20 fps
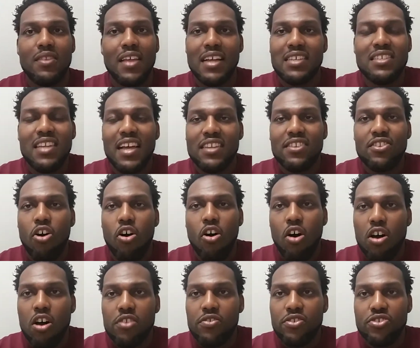That's not the
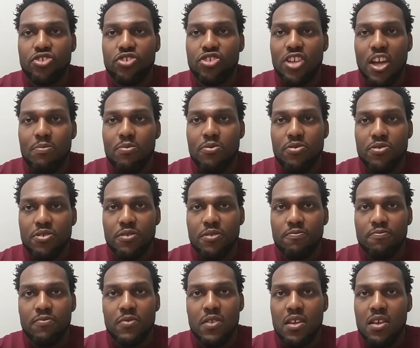heart of the shepherd.
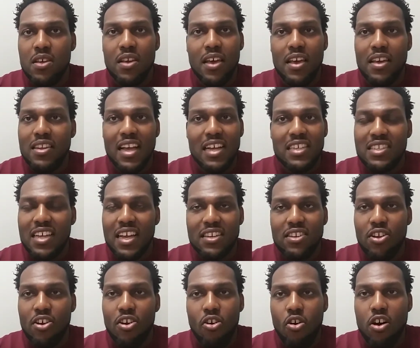And that's
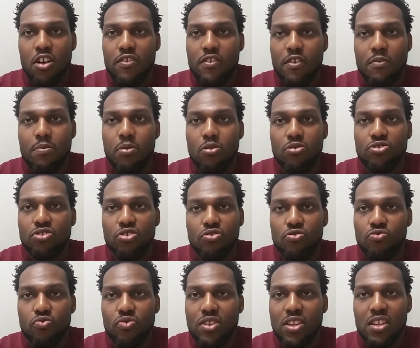not the heart of a person
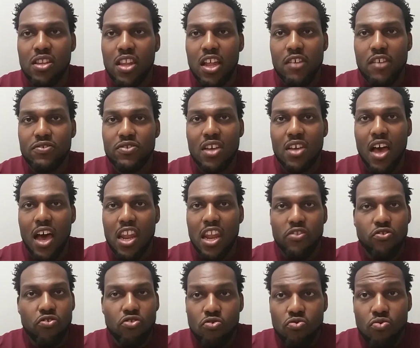who really loves
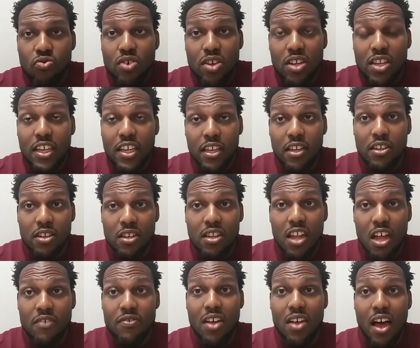God. If you really
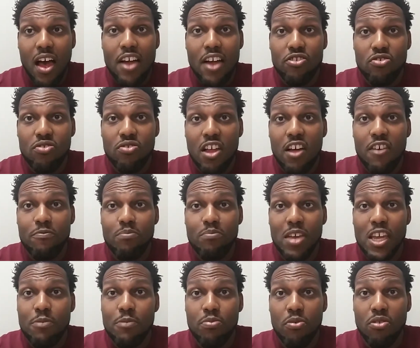love God, you love
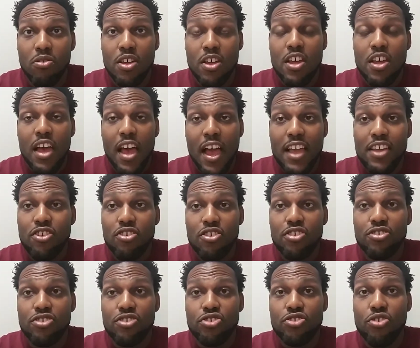people. And you're
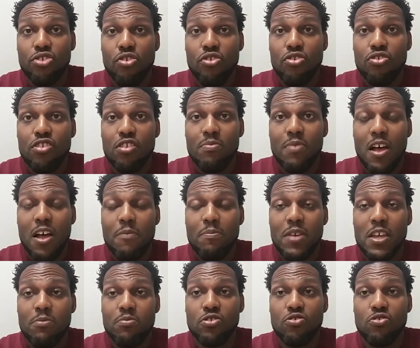concerned
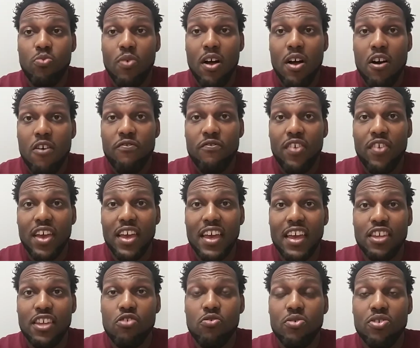about people's welfare,
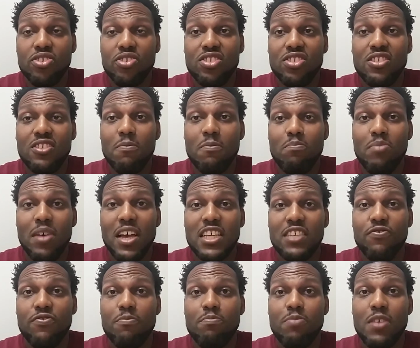and you want to see the
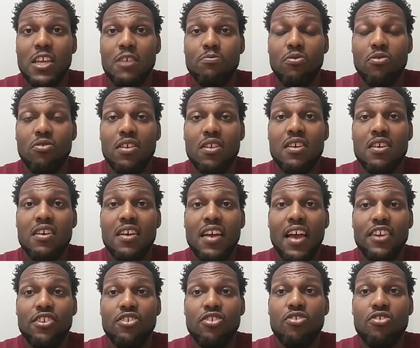best for people,
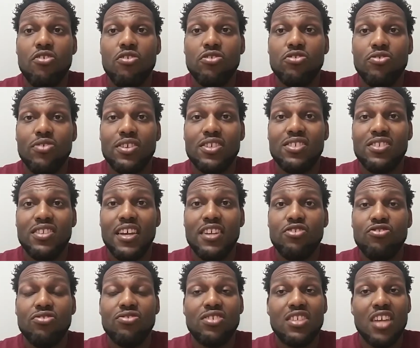and you're going to
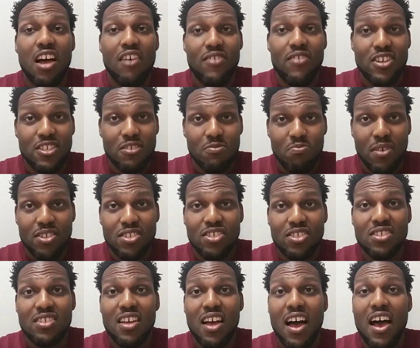extend yourself as
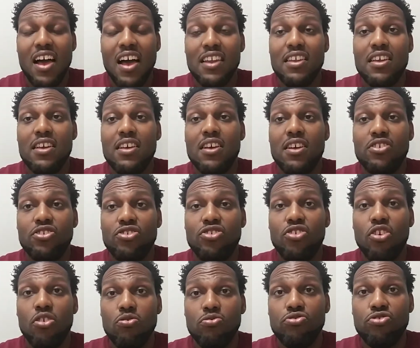much as God
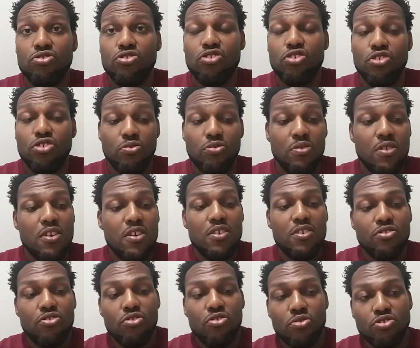shows you to
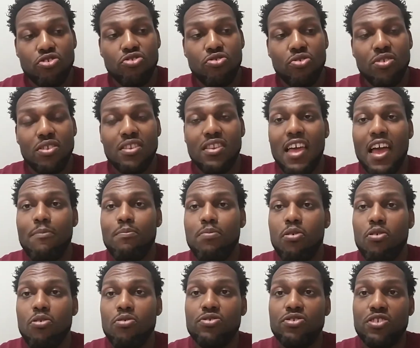ensure that that
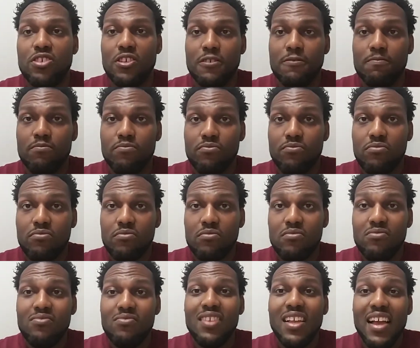person
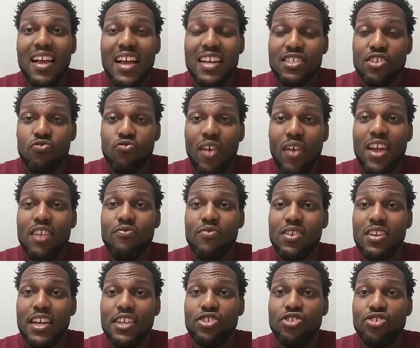has a right
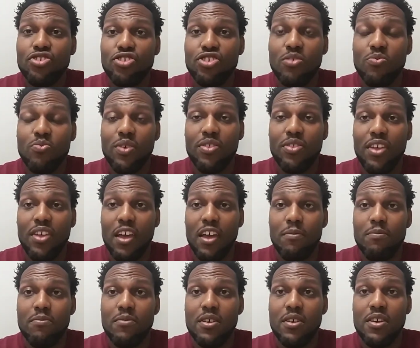relationship with
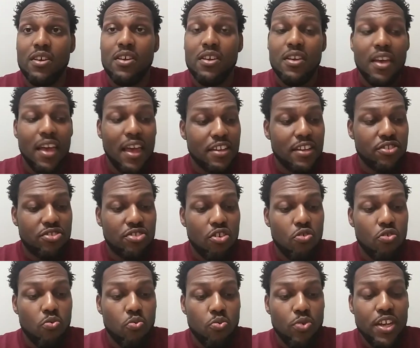Him. And
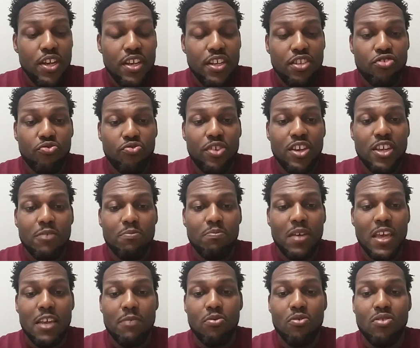so we treat
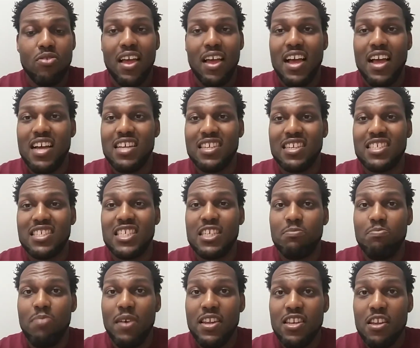people as
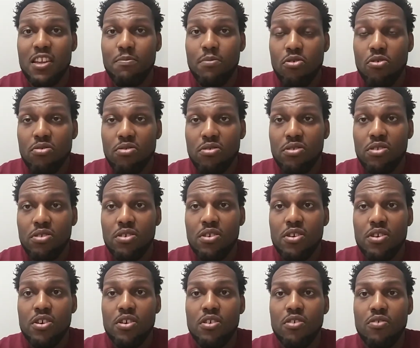expendable
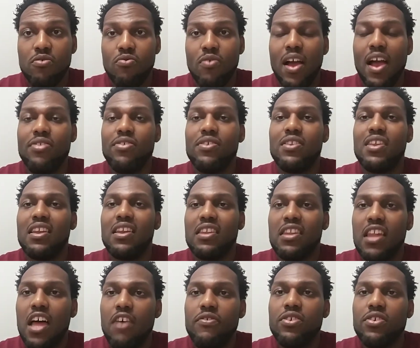rather
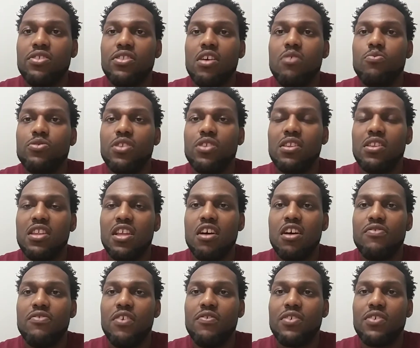than loving them with the
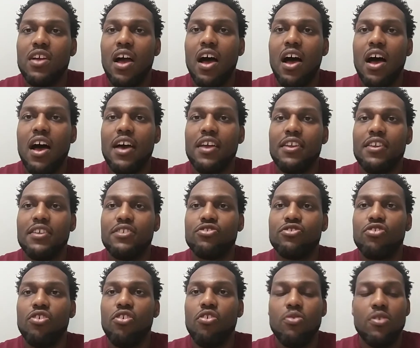love of God.
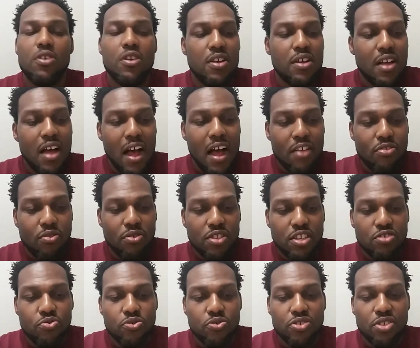And so I thought
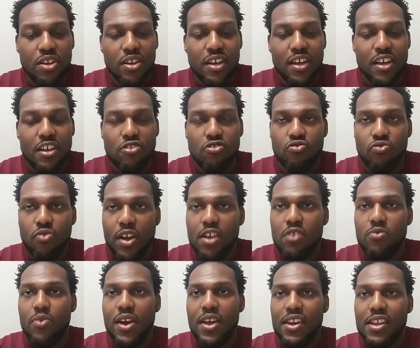this was a
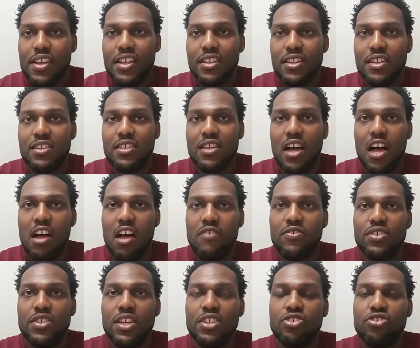great way to get this
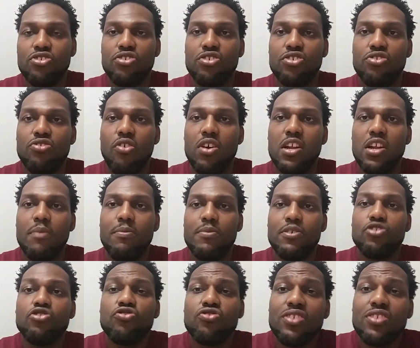conversation started. I'm
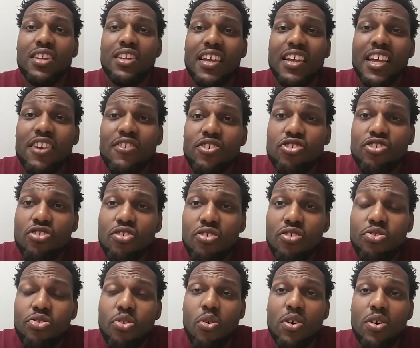interested in hearing
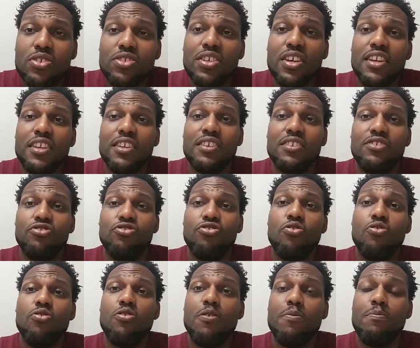your thoughts and
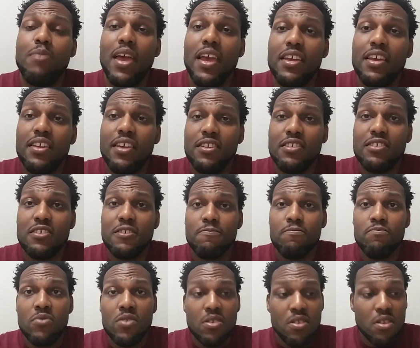your opinions,
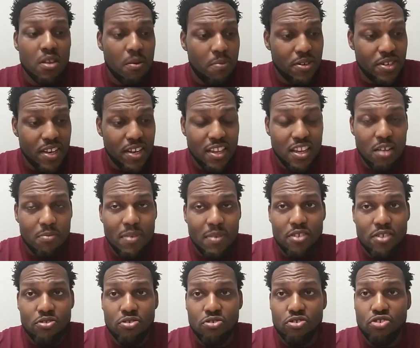particularly
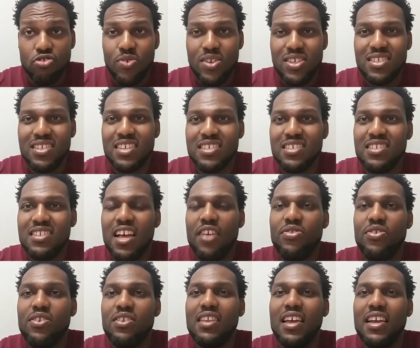about those tweets. There's
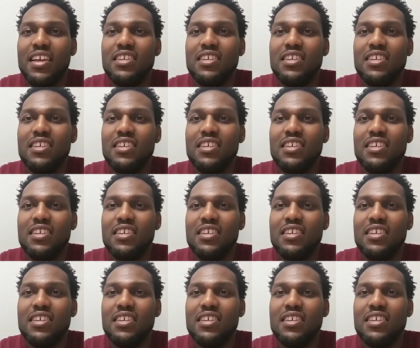nothing